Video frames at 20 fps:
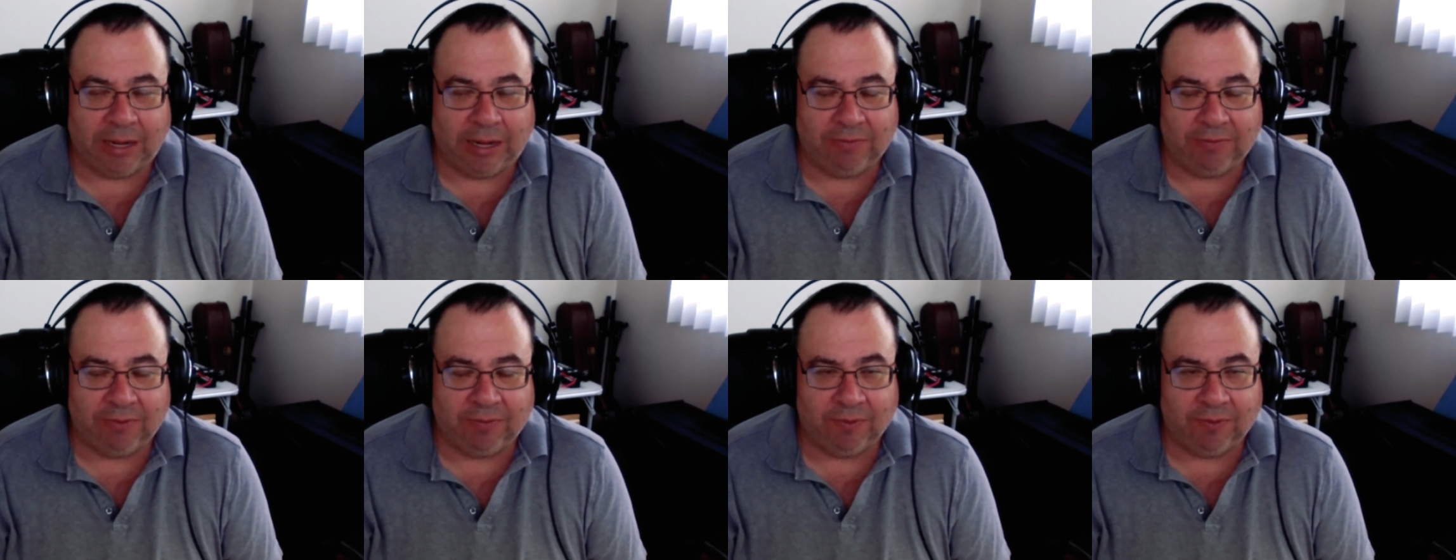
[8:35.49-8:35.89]

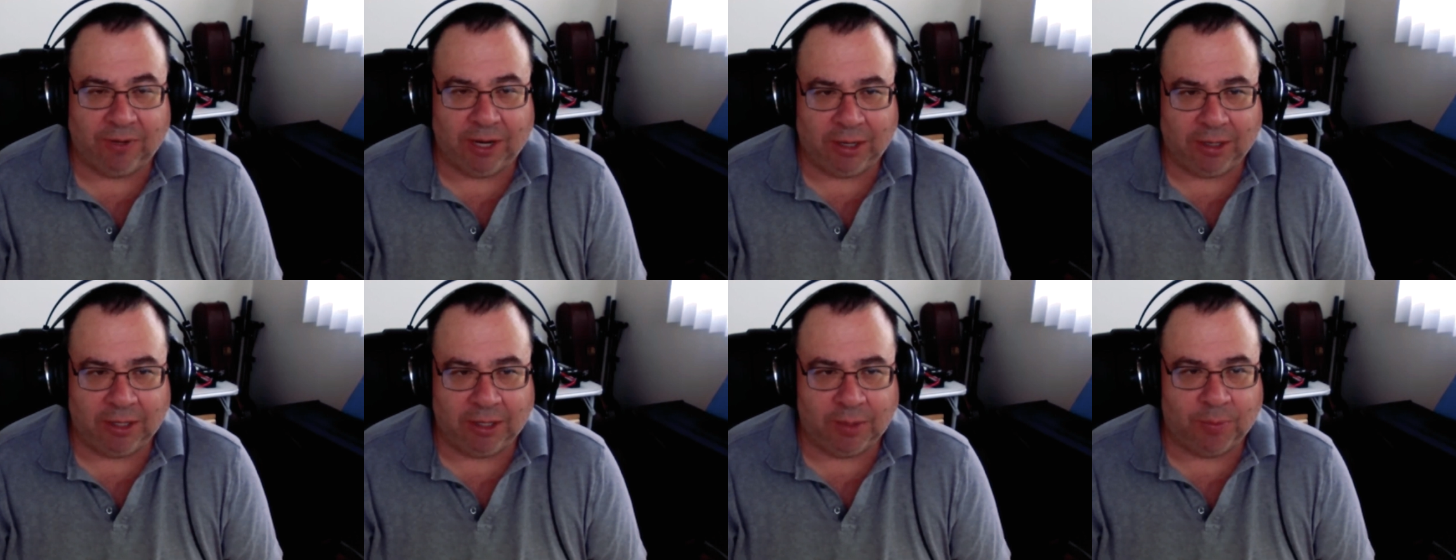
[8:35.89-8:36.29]
I've even
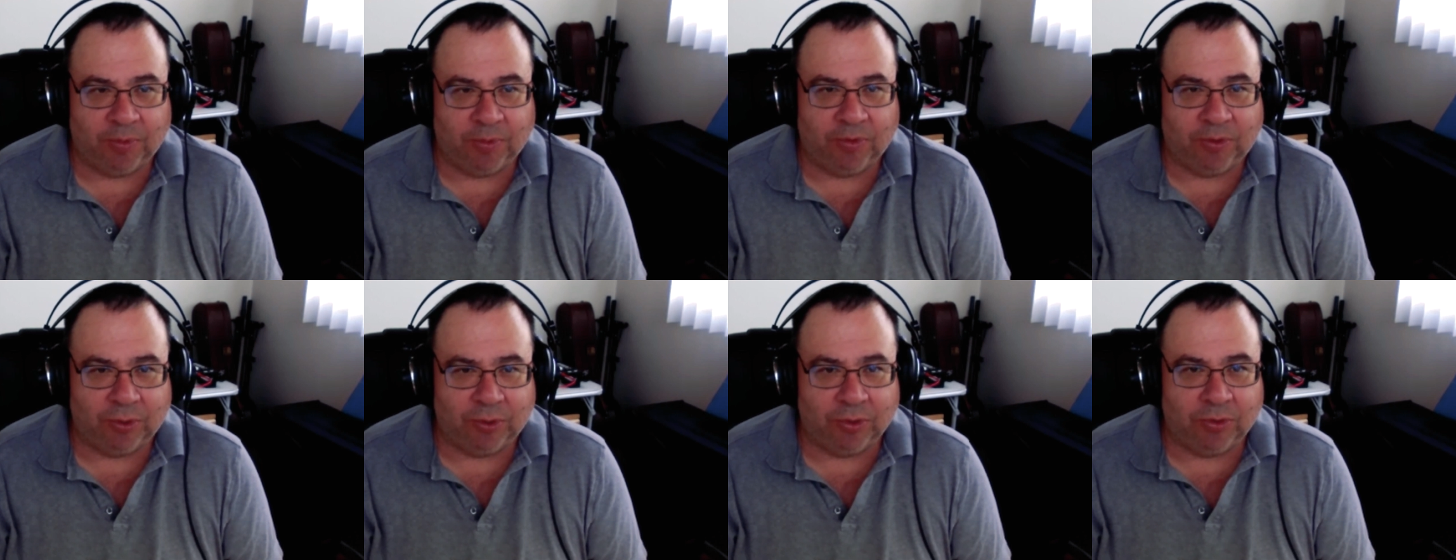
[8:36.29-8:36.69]
had a
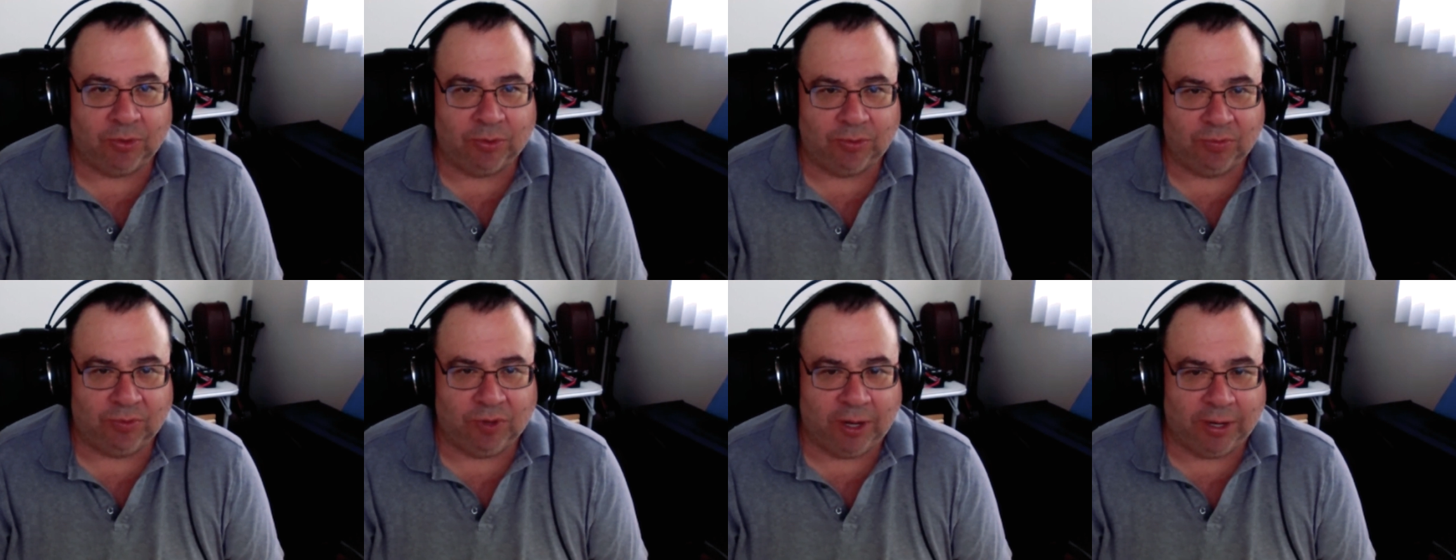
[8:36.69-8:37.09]
couple
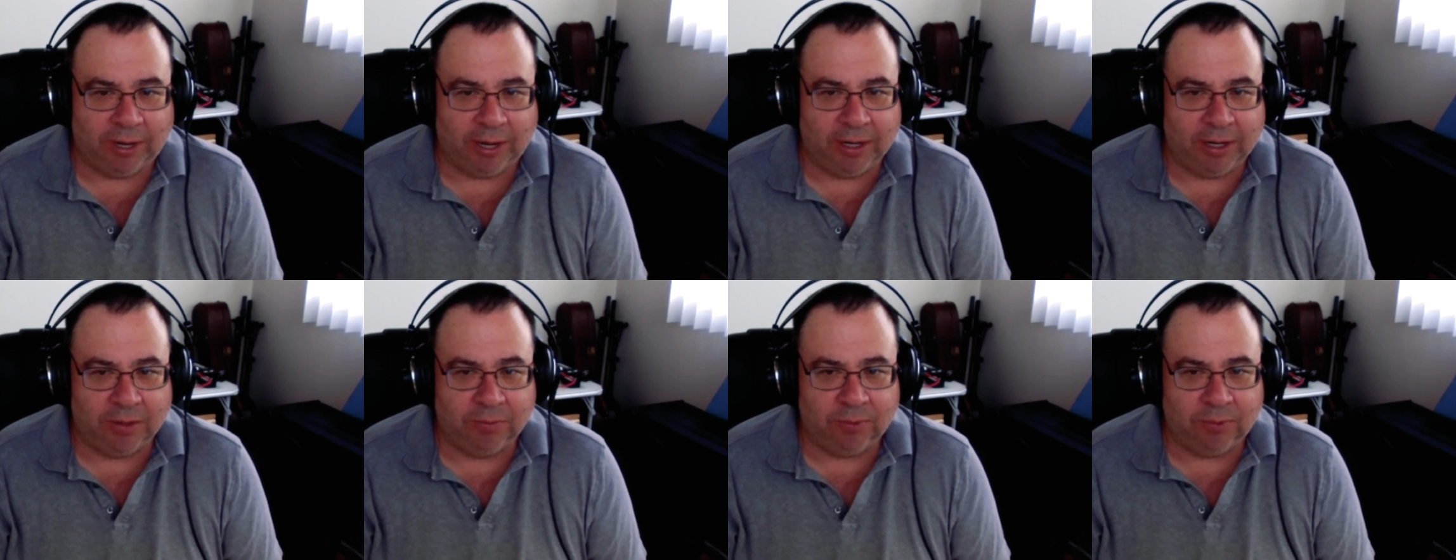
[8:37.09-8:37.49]
students who've
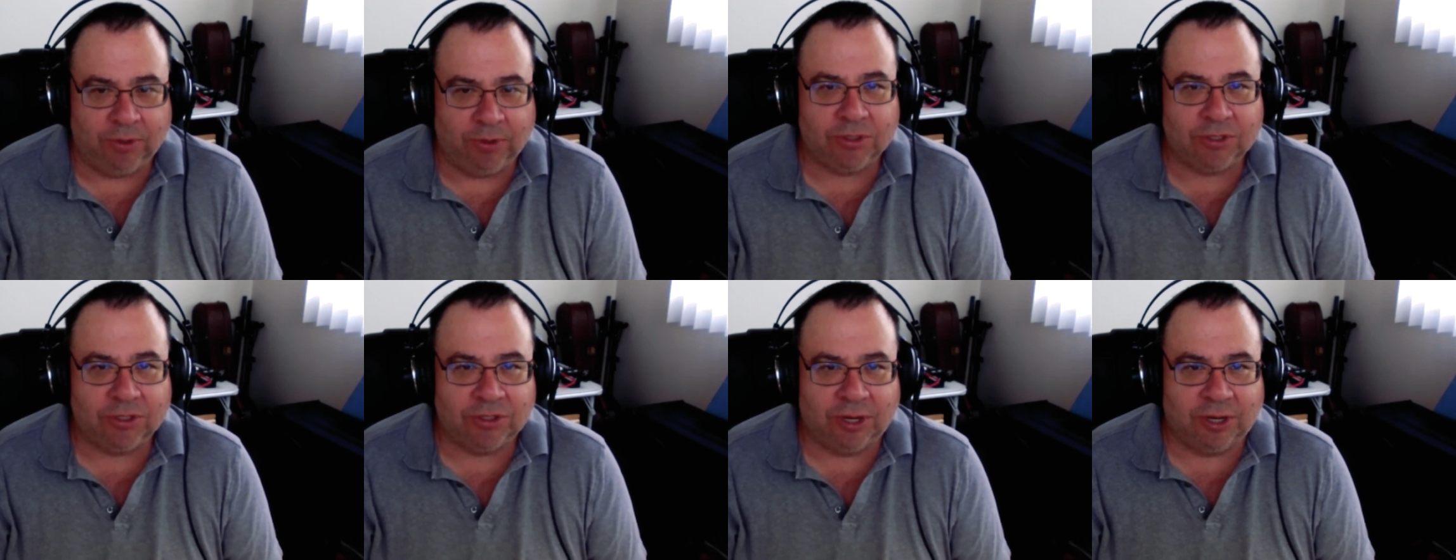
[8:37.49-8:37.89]
gone out and
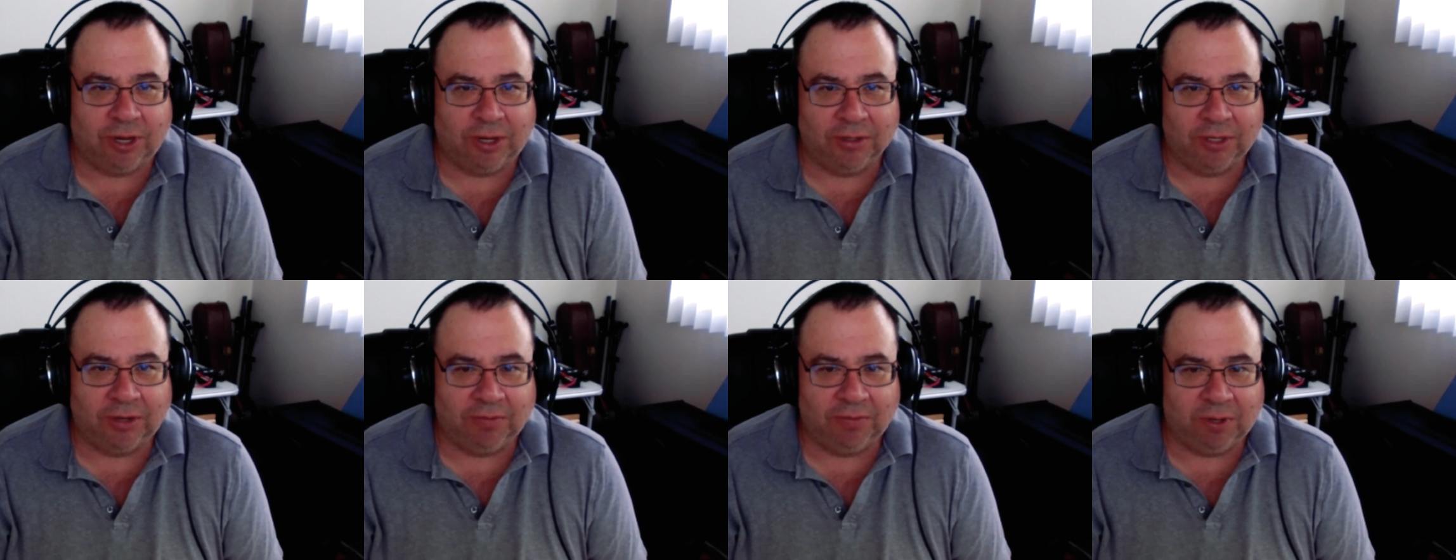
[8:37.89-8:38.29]
purchased
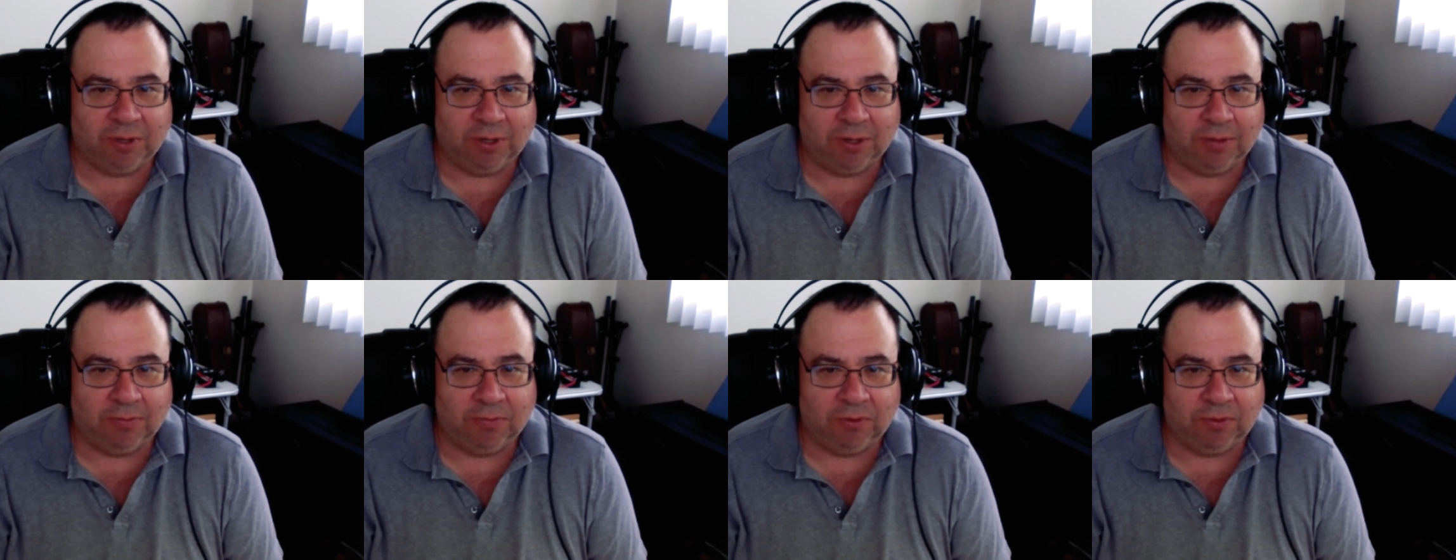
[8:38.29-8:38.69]
Dante
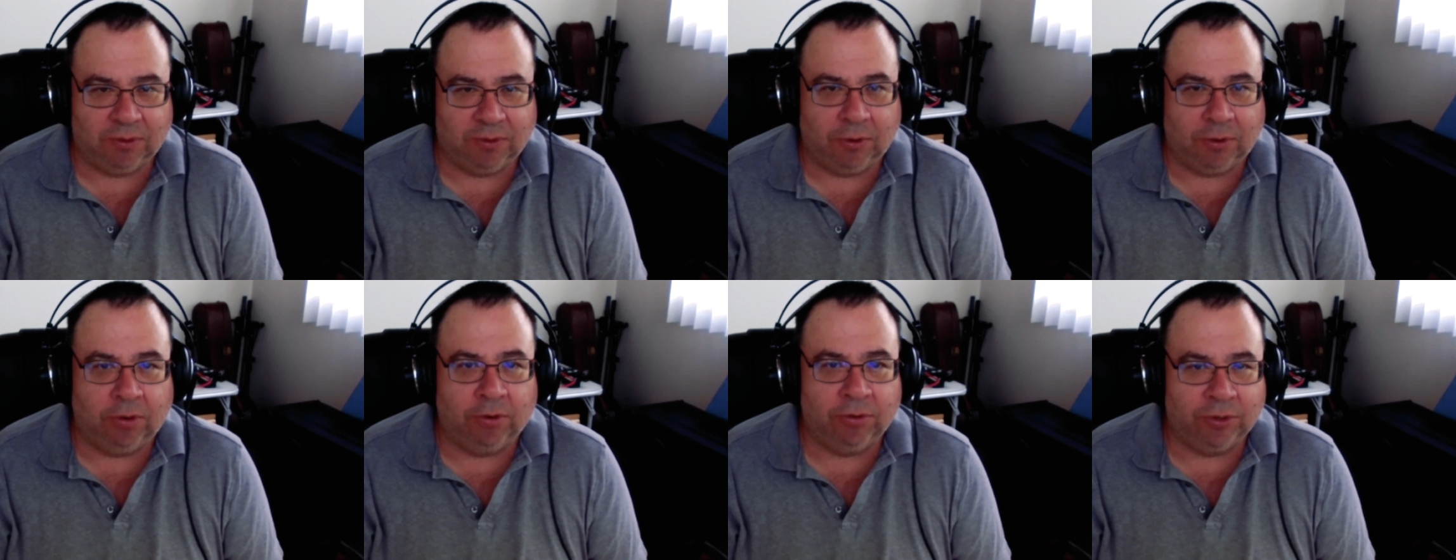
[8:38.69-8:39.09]
Via for
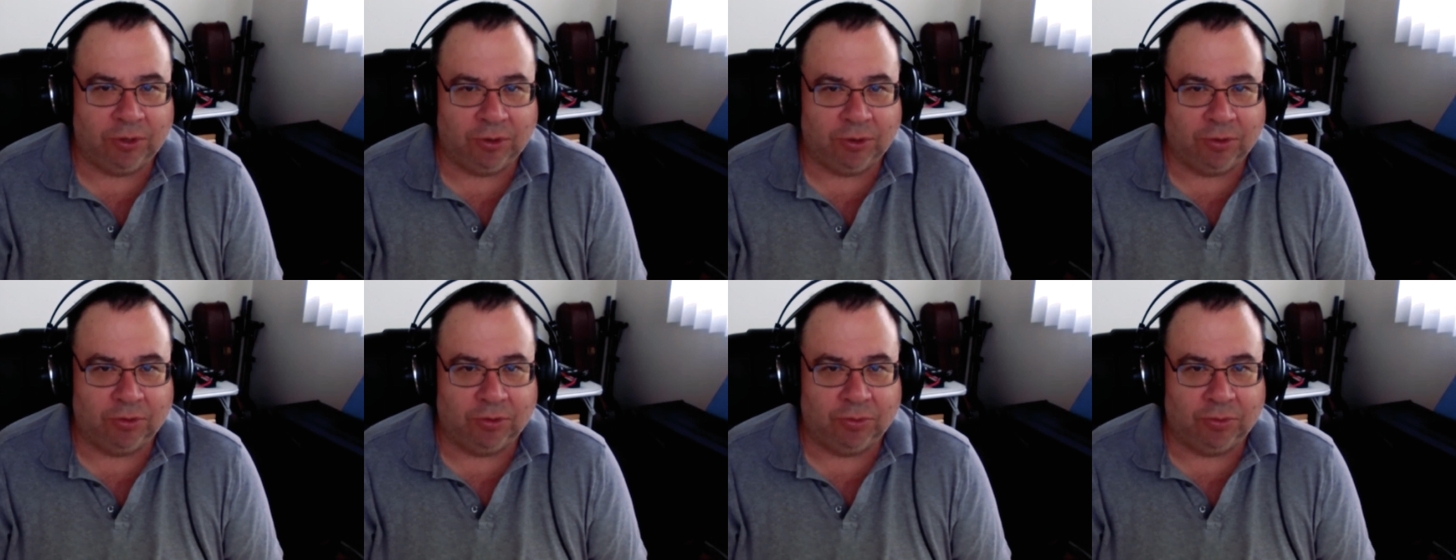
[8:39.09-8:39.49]
their own
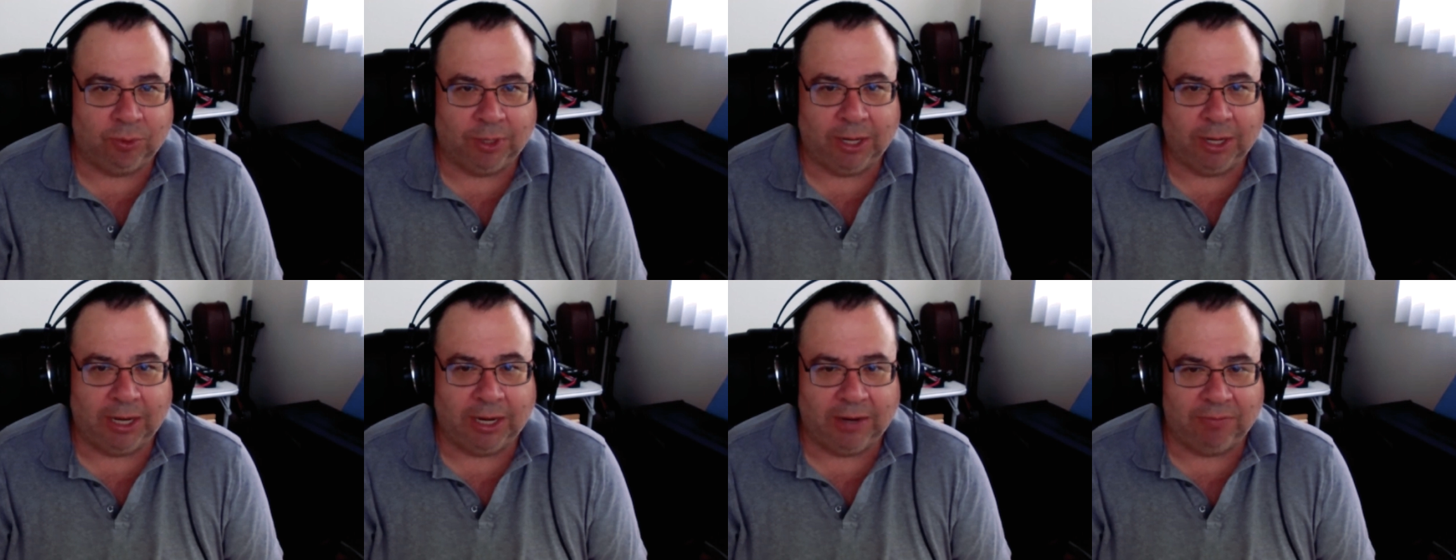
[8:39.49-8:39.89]
use
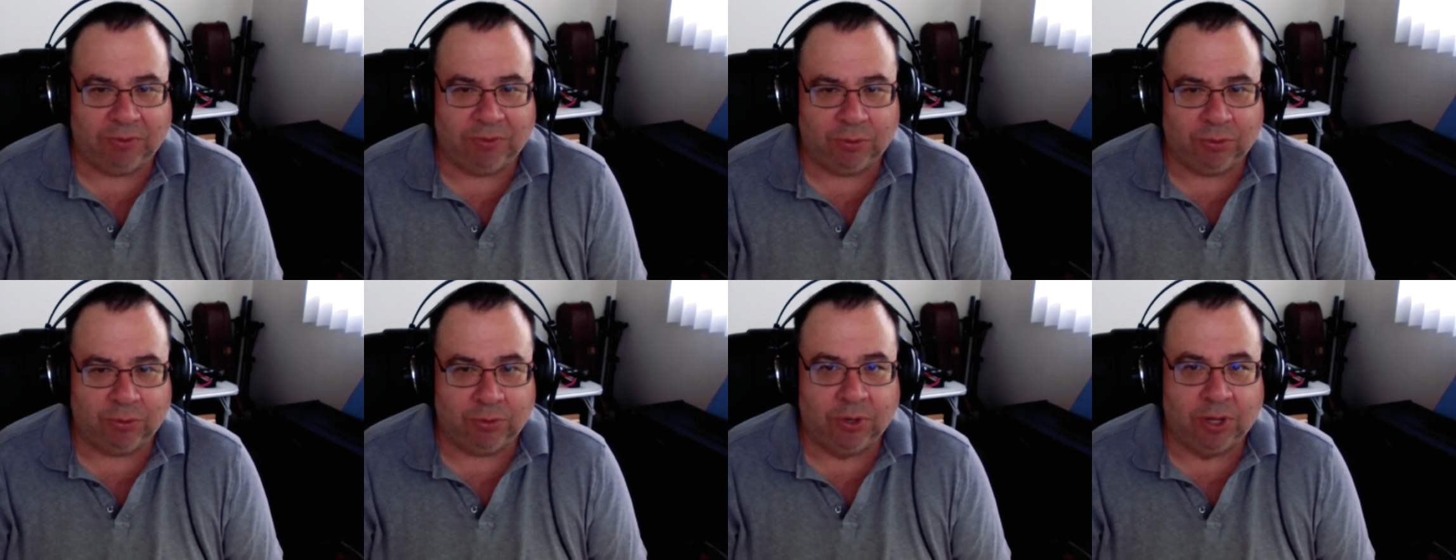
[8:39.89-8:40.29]
when they
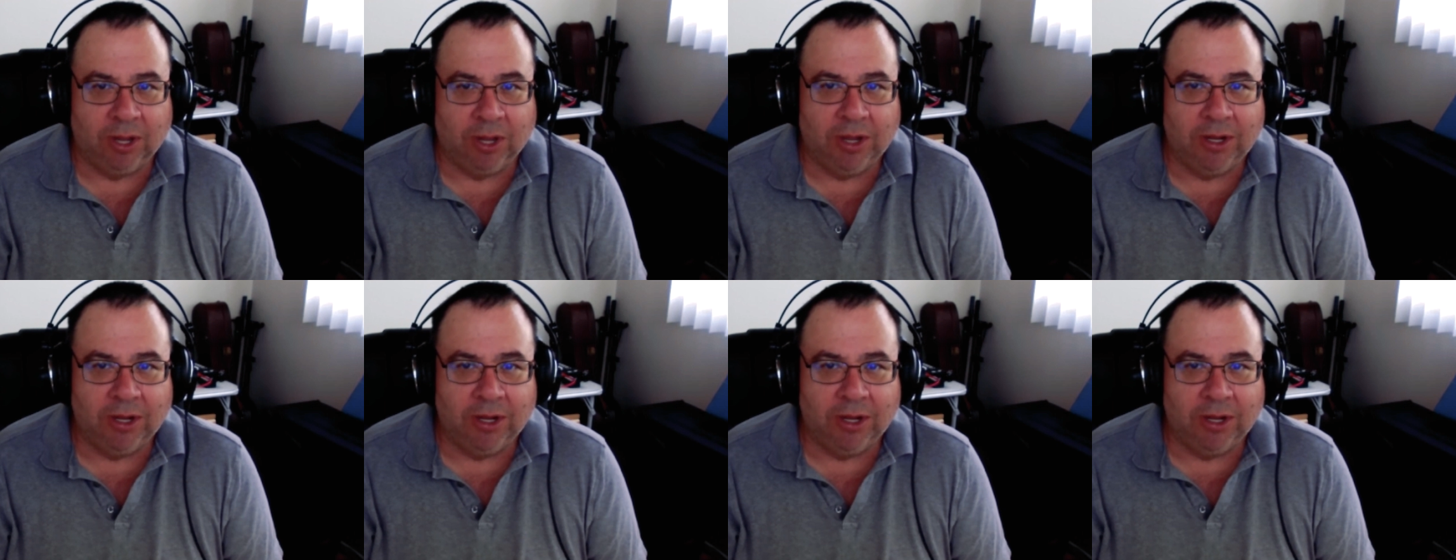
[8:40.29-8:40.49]
have to